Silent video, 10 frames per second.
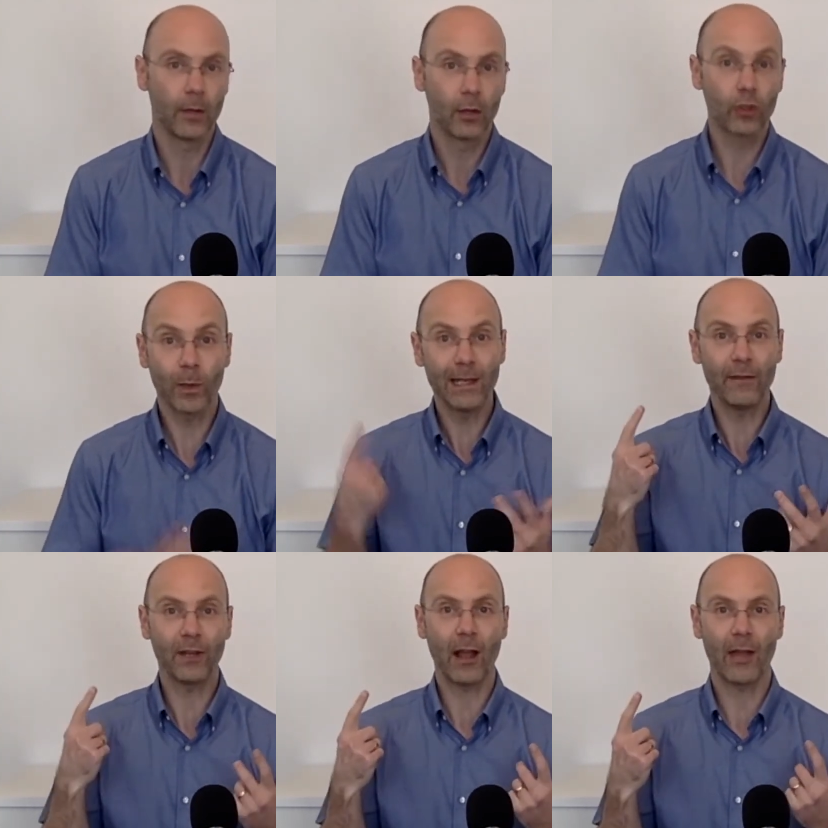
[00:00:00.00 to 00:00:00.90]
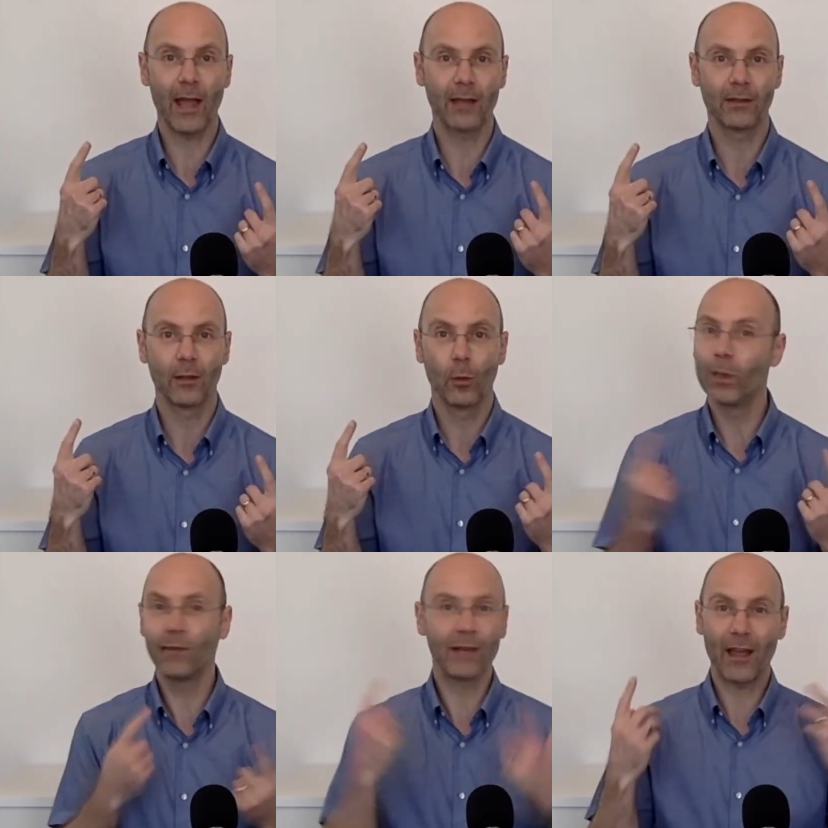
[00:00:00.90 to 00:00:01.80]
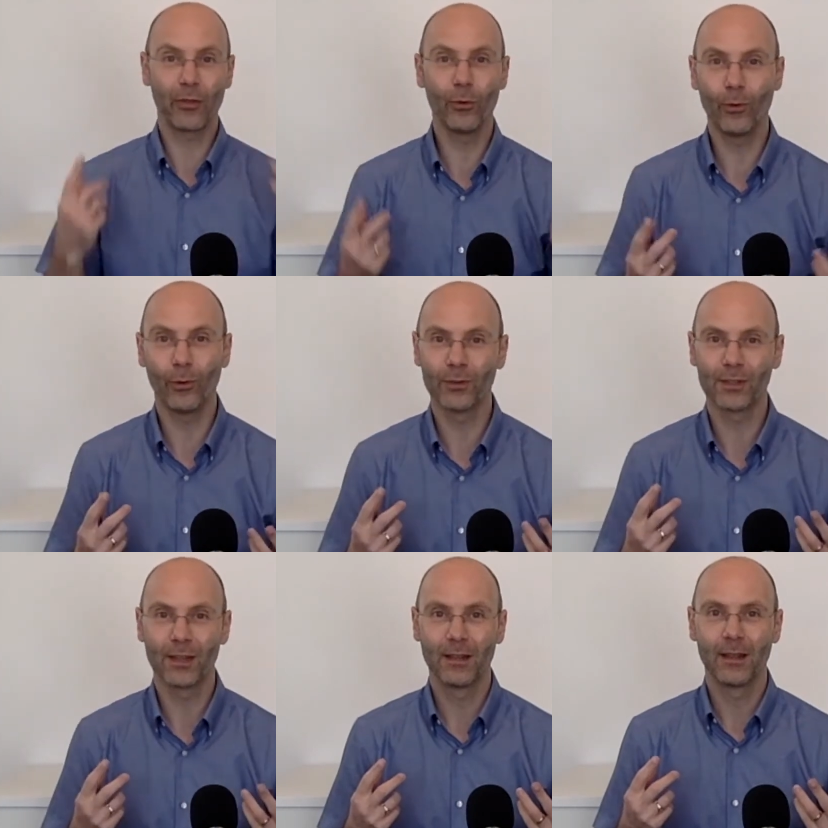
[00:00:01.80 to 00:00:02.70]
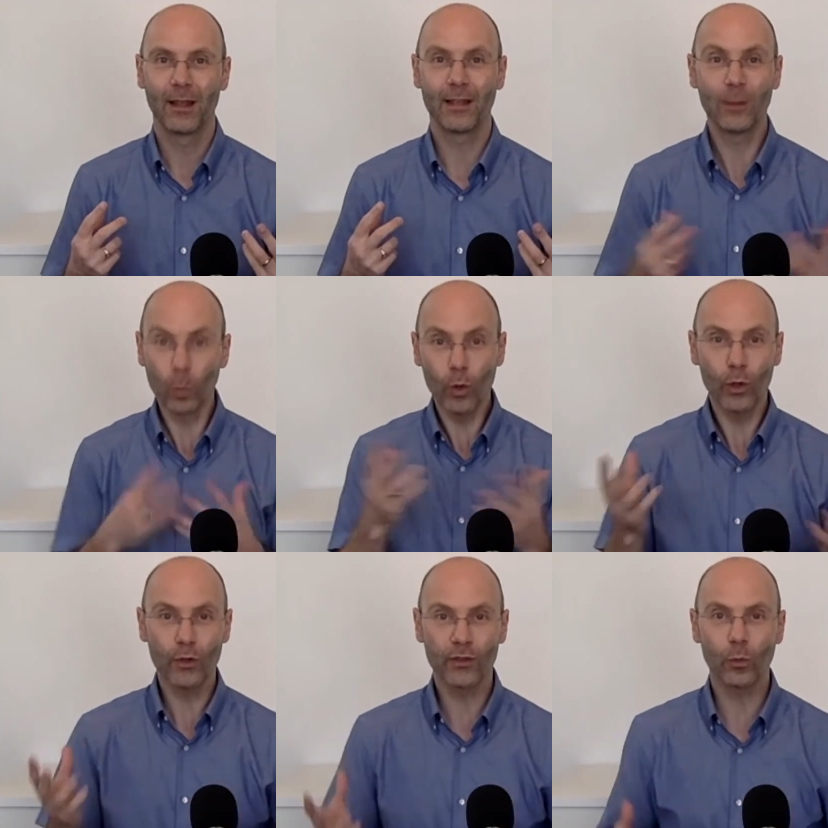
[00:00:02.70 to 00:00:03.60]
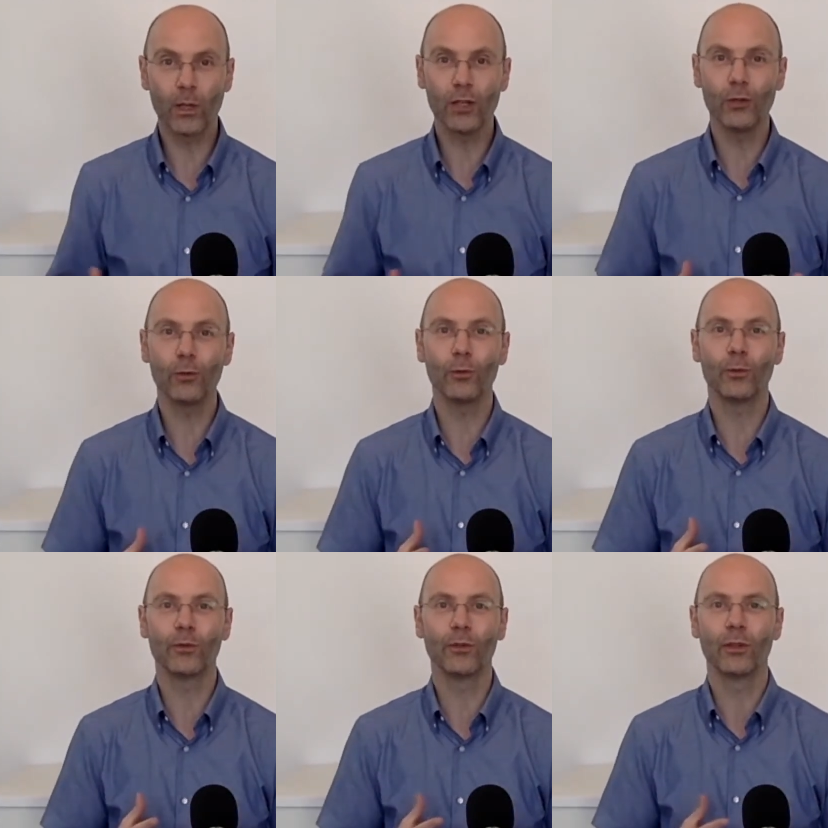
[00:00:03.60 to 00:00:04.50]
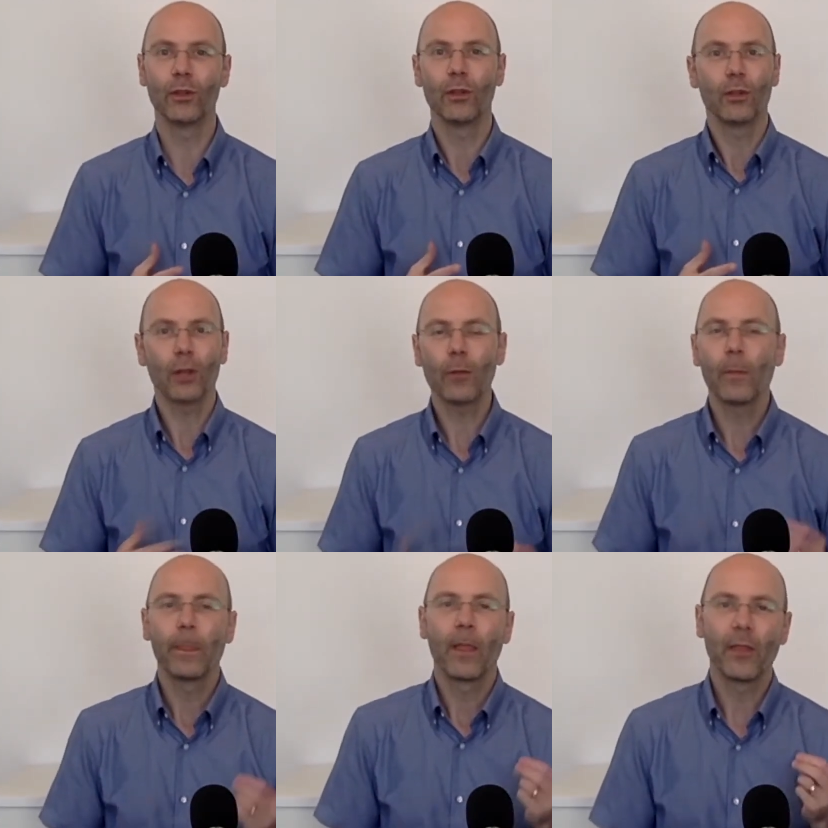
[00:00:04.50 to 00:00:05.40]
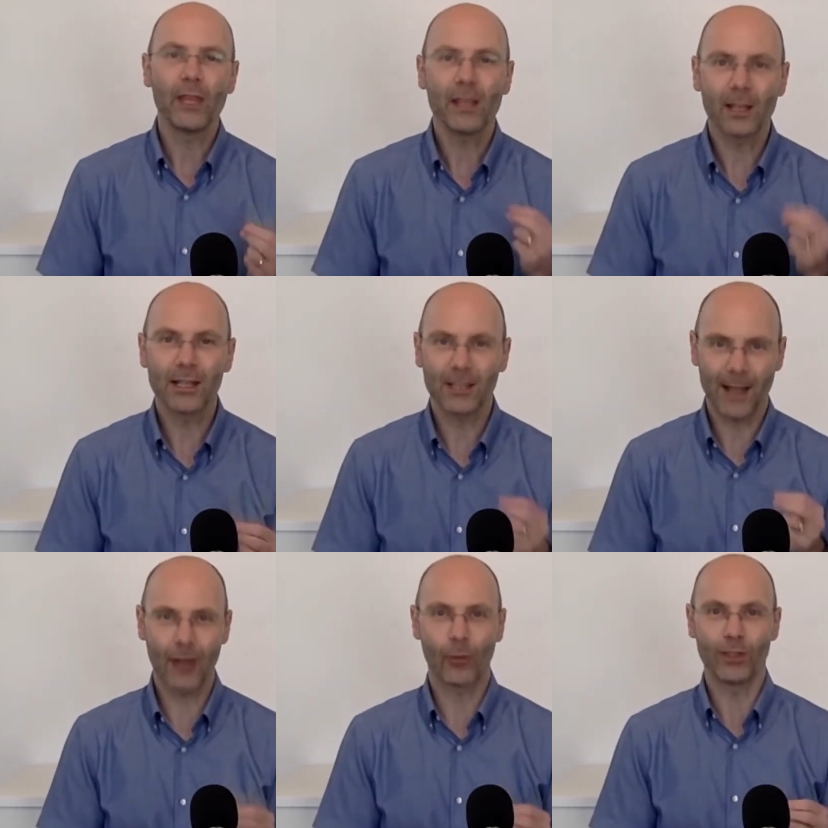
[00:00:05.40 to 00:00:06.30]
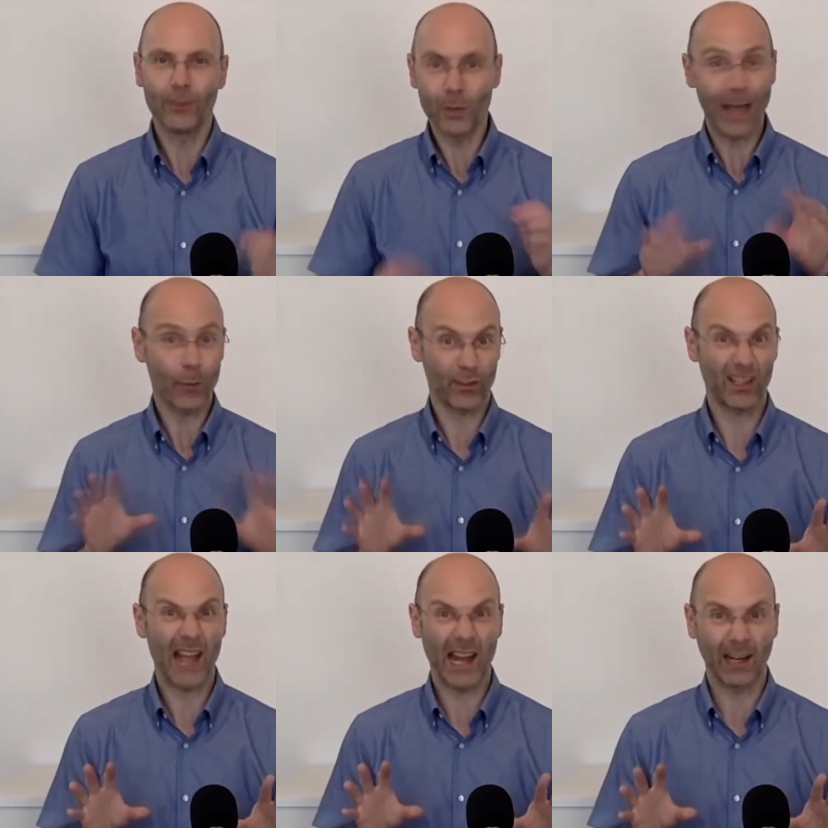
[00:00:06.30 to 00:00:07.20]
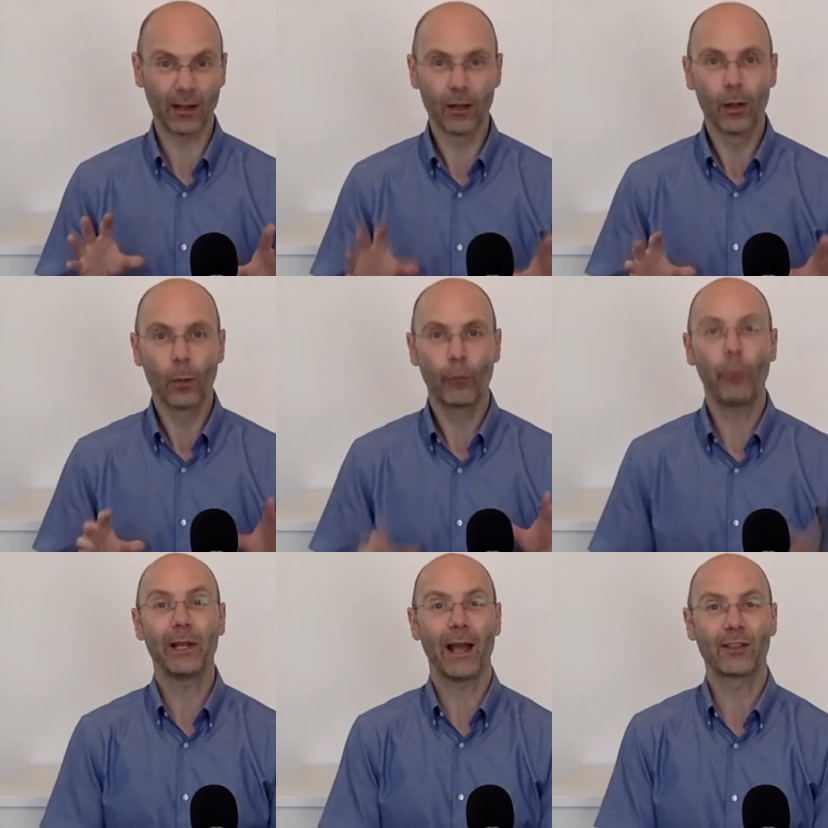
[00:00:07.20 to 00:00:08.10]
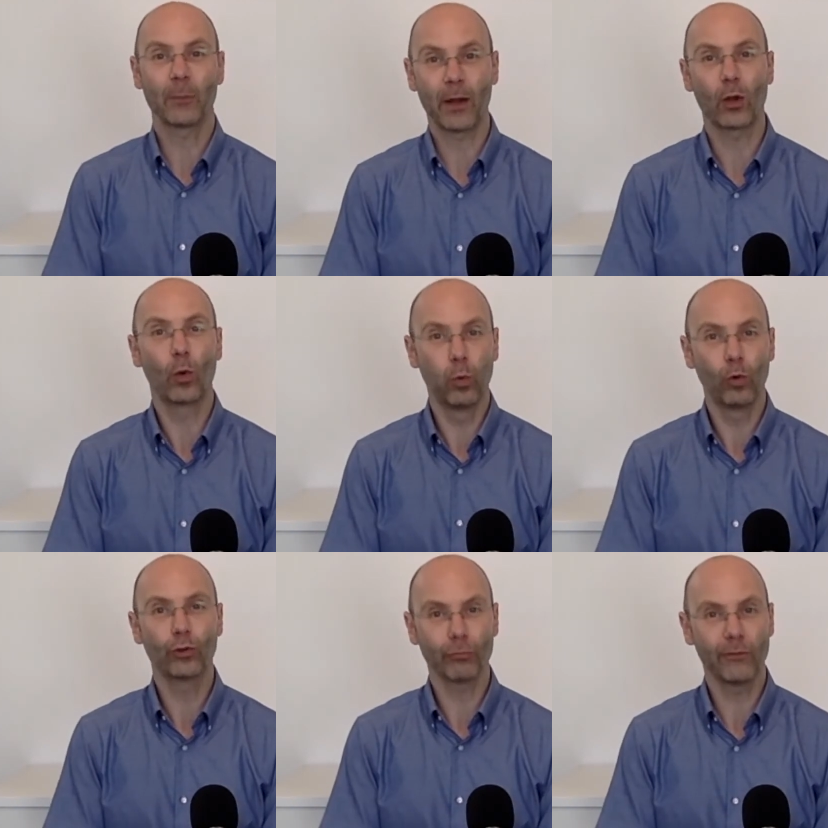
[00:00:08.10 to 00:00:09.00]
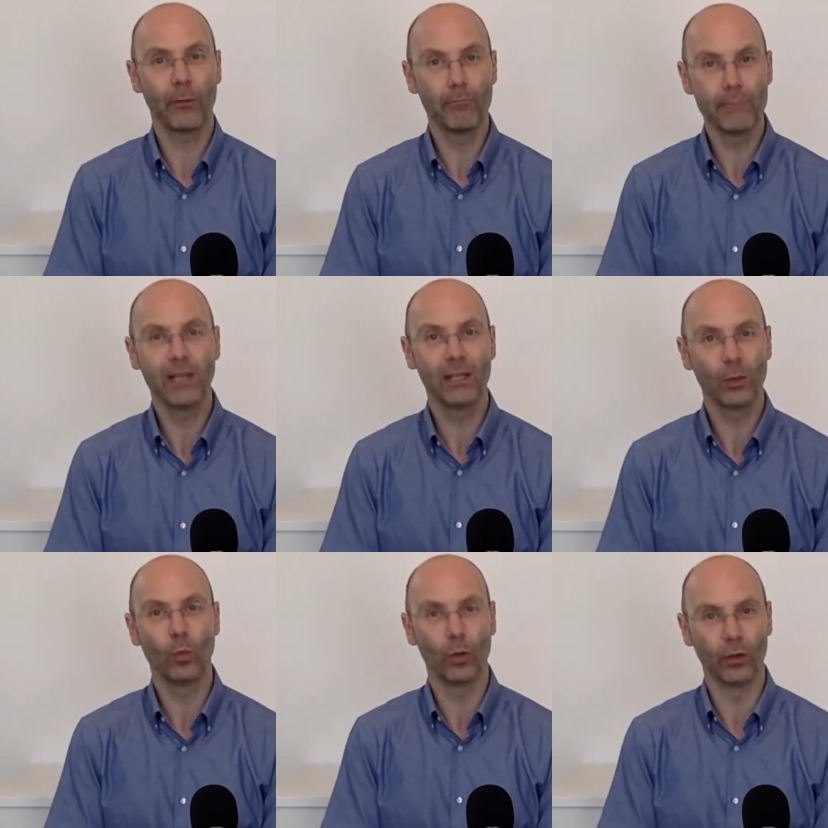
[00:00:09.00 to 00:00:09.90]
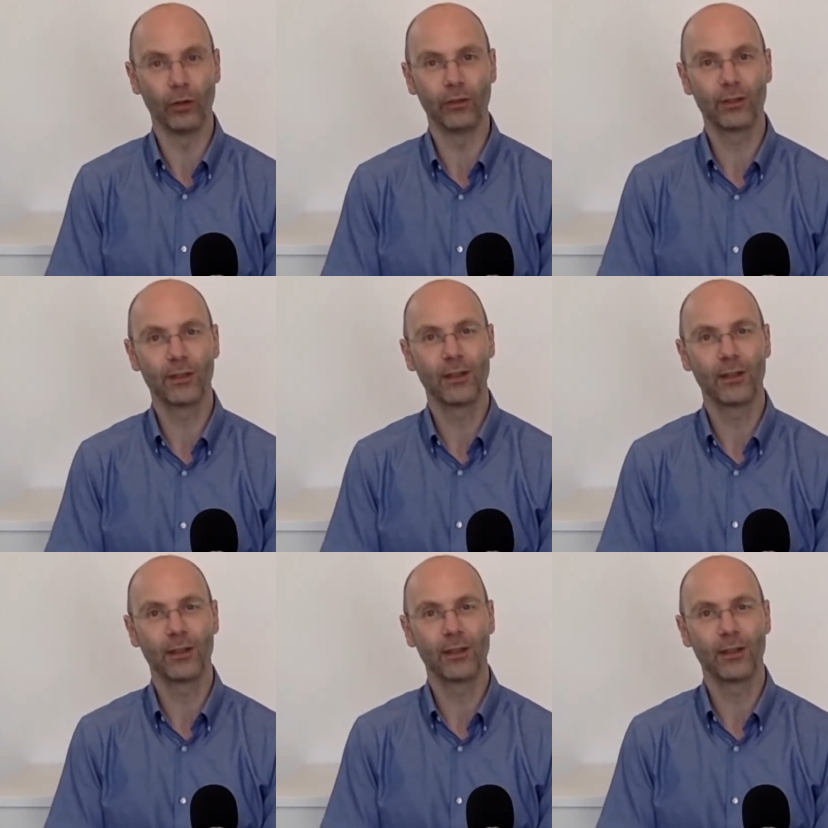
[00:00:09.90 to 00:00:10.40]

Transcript: Because we live in our head, we live in our thoughts, and in the words that we use. You know, the English language, if you count slang, probably has about 250,000 words.